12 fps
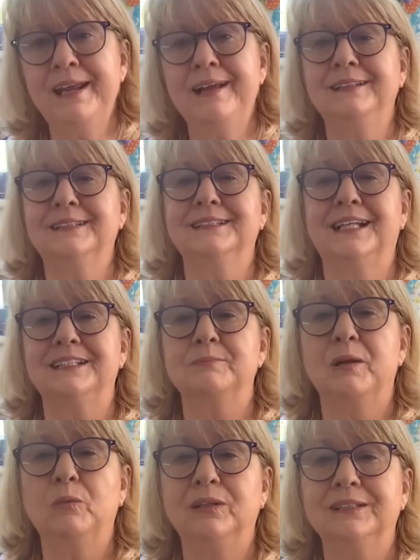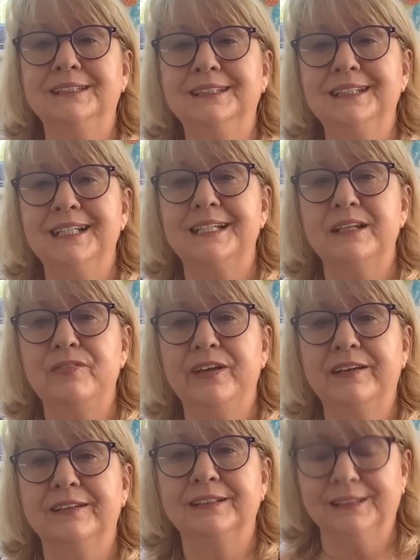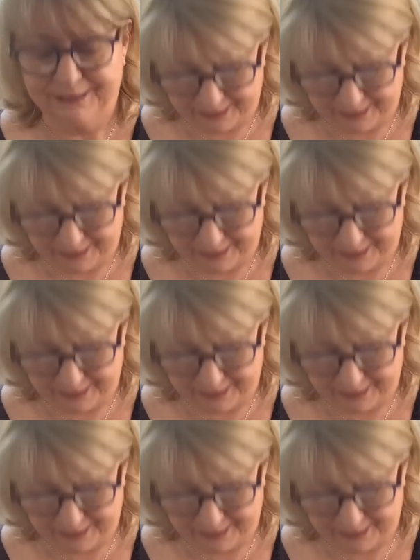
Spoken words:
else has asked me what's the significance,